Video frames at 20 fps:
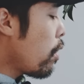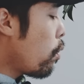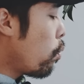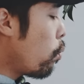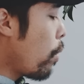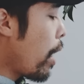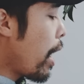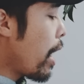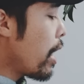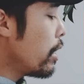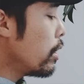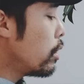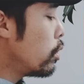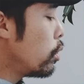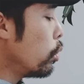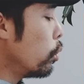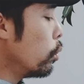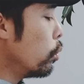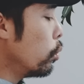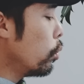way
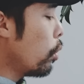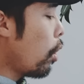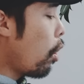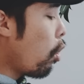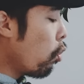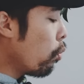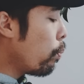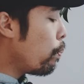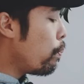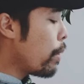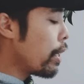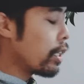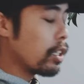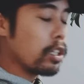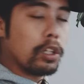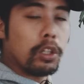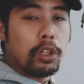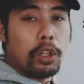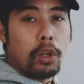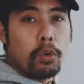to open and
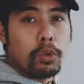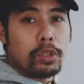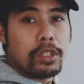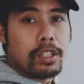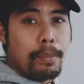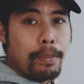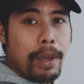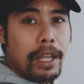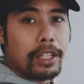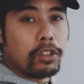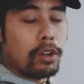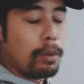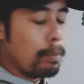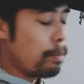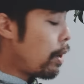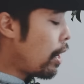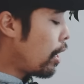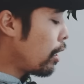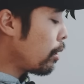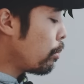close the main
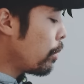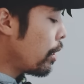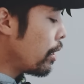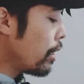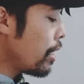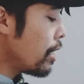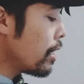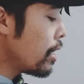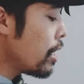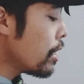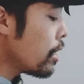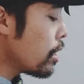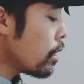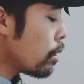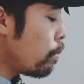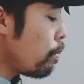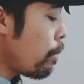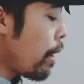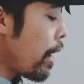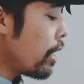compartment, and this
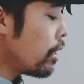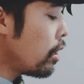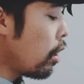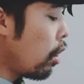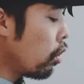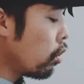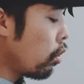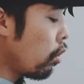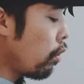is made out